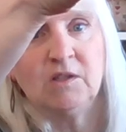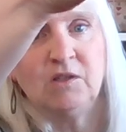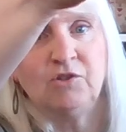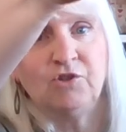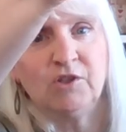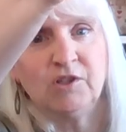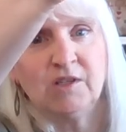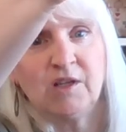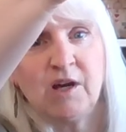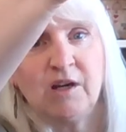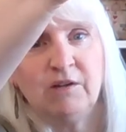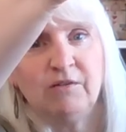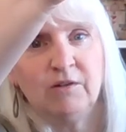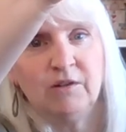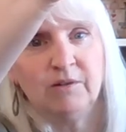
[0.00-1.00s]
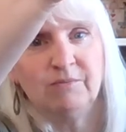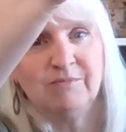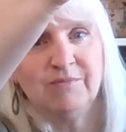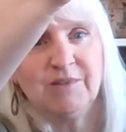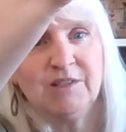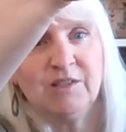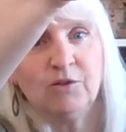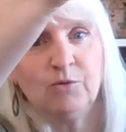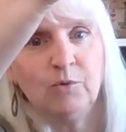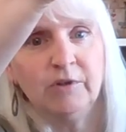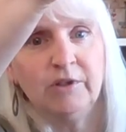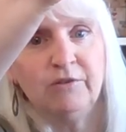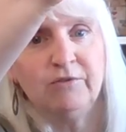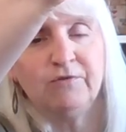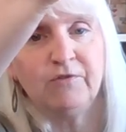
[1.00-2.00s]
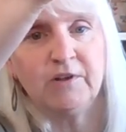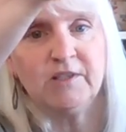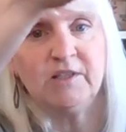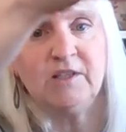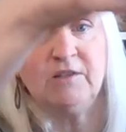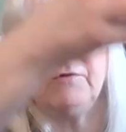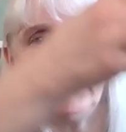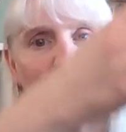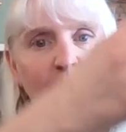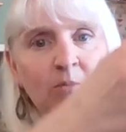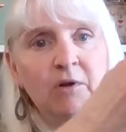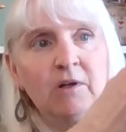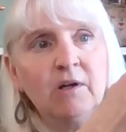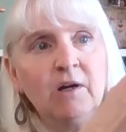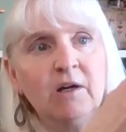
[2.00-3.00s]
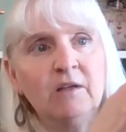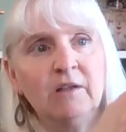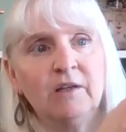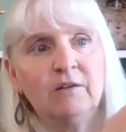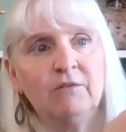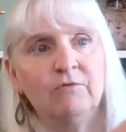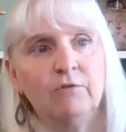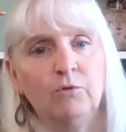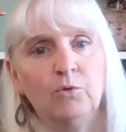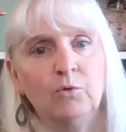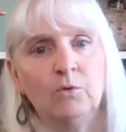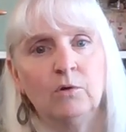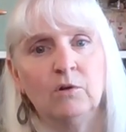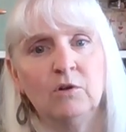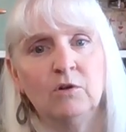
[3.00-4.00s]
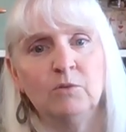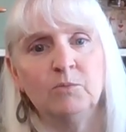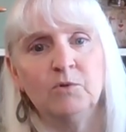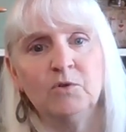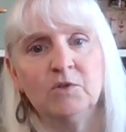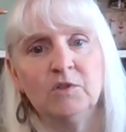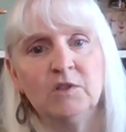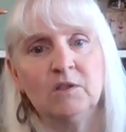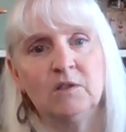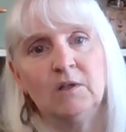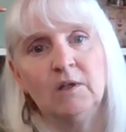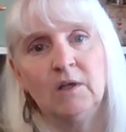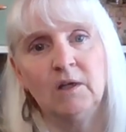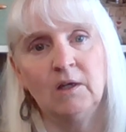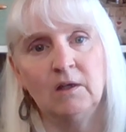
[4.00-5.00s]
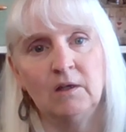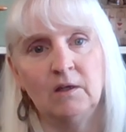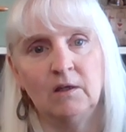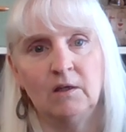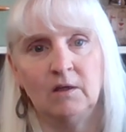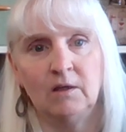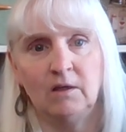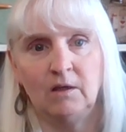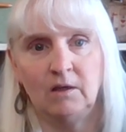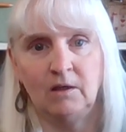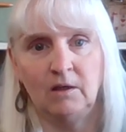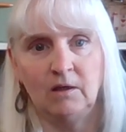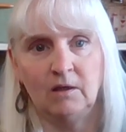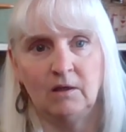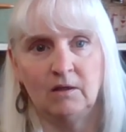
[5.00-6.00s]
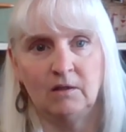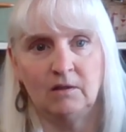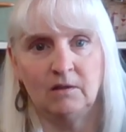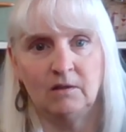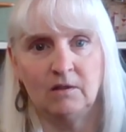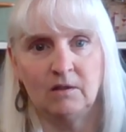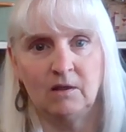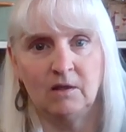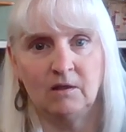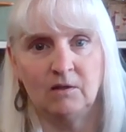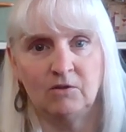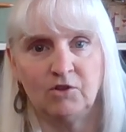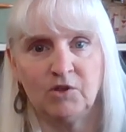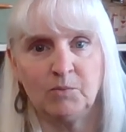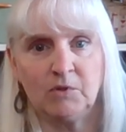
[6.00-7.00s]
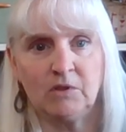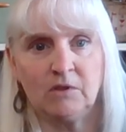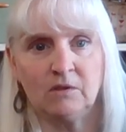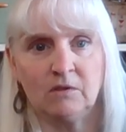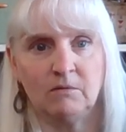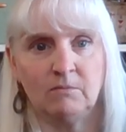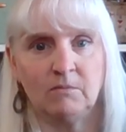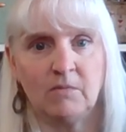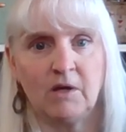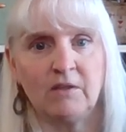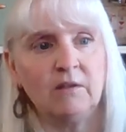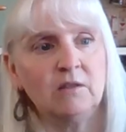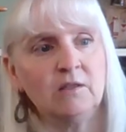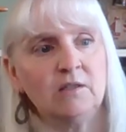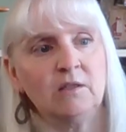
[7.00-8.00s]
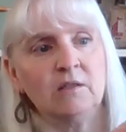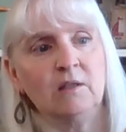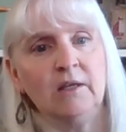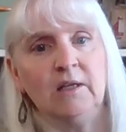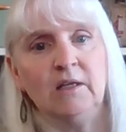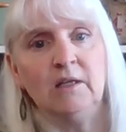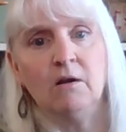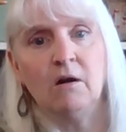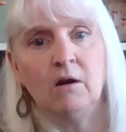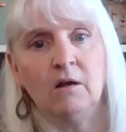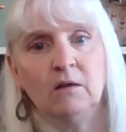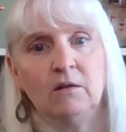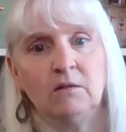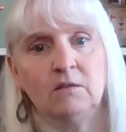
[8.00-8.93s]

is just kind of it's a really fuzzy fabric, kind of like a velour almost. And then just put some, I think this is Lady Dot